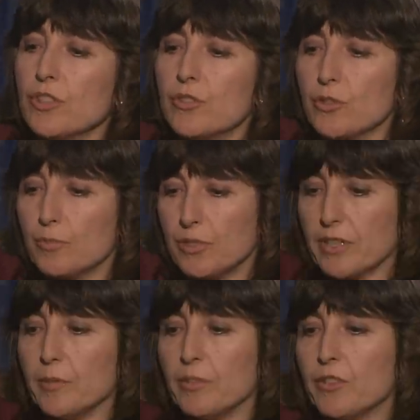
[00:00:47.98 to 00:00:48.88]

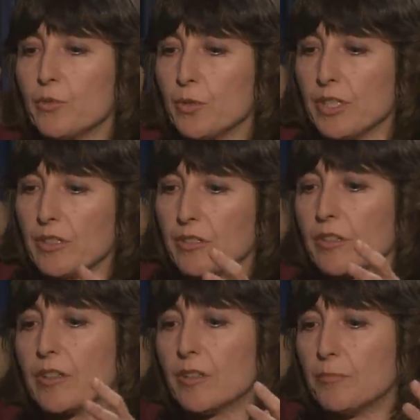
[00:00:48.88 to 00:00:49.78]
interplay between
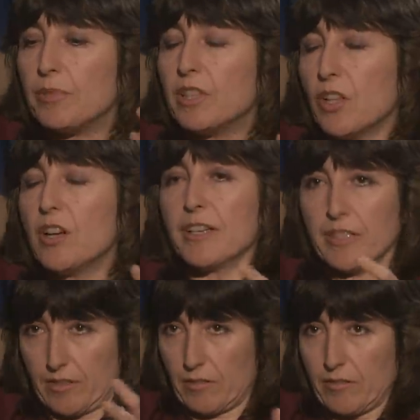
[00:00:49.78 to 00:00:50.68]

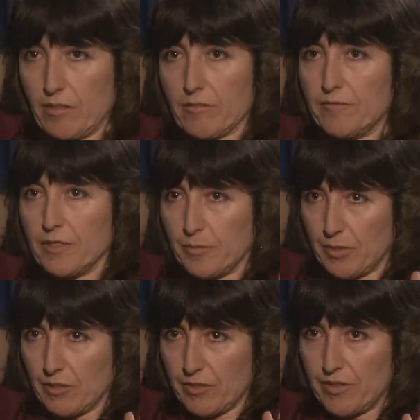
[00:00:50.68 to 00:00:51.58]
applying our
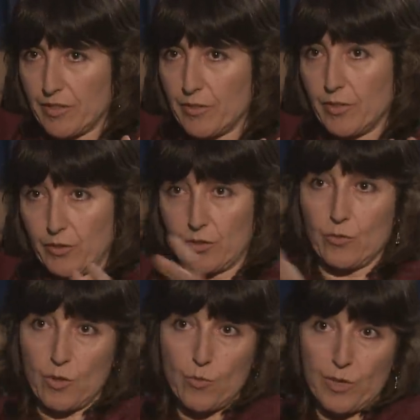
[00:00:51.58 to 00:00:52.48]
fundamental theories to
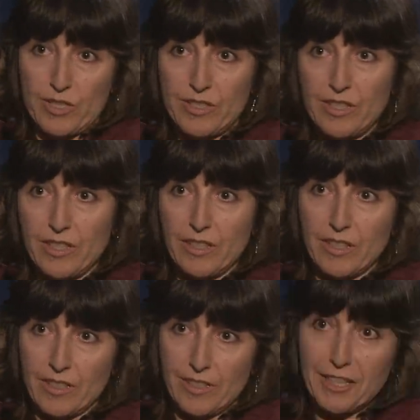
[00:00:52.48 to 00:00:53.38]
what we see
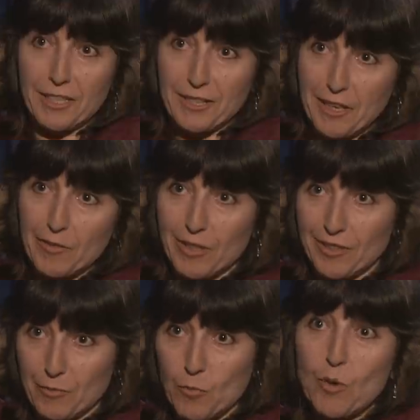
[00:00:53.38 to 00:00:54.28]
and then
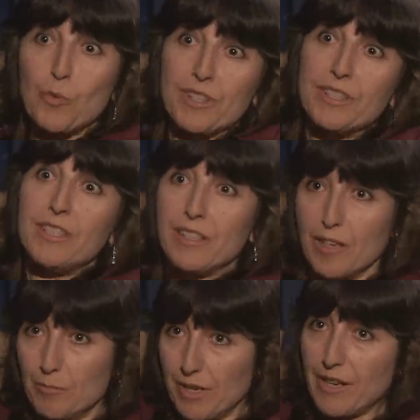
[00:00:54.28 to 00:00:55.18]
having what we see
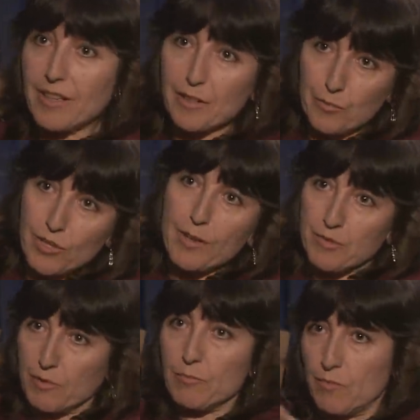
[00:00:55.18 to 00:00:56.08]
come back and
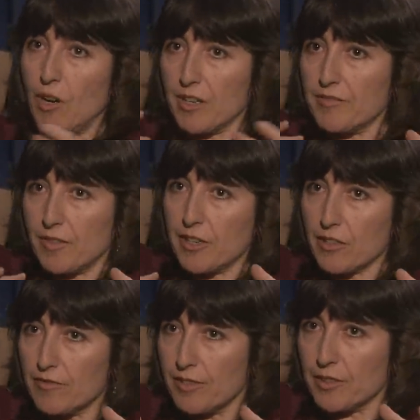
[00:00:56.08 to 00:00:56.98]
perhaps even modify
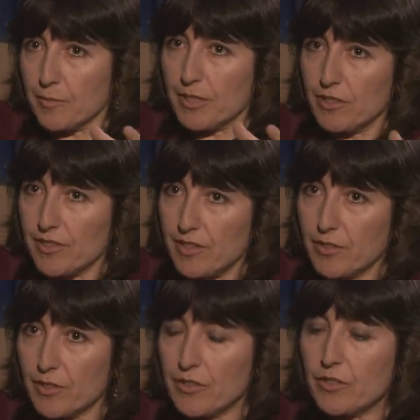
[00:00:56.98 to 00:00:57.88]
our fundamental
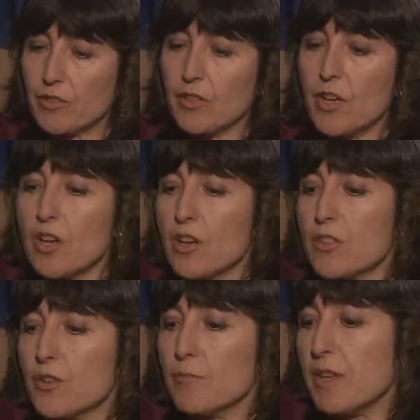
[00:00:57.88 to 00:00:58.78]
theories. So
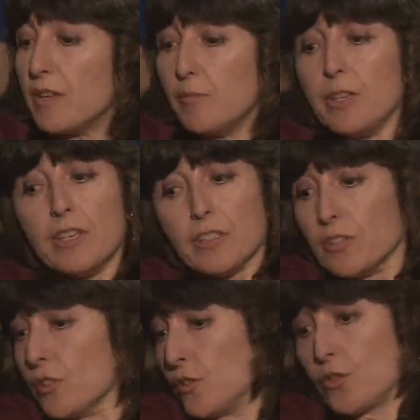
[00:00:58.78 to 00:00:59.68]
there may
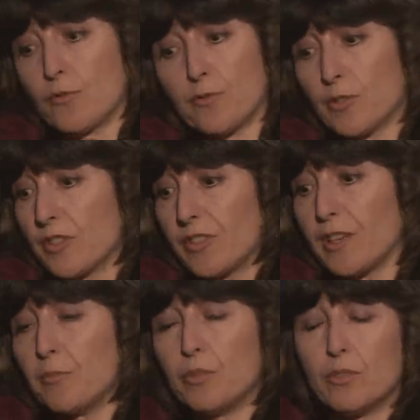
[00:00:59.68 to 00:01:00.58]
be, so for
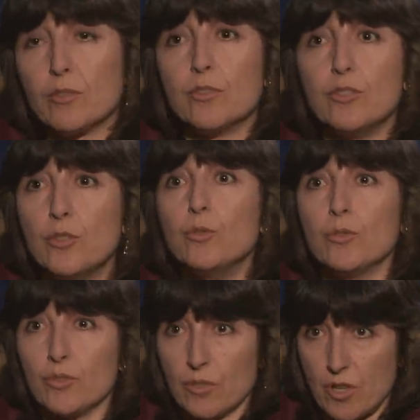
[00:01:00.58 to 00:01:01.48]
example,
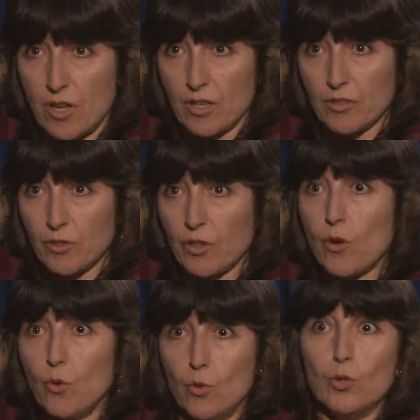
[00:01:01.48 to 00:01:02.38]
Newton's laws
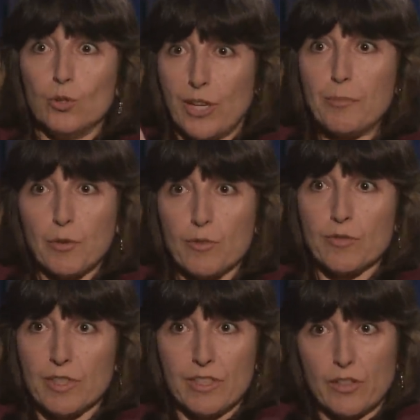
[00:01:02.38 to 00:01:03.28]
hold up
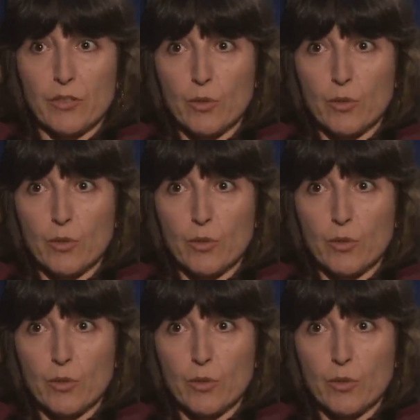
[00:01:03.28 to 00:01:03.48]
over in the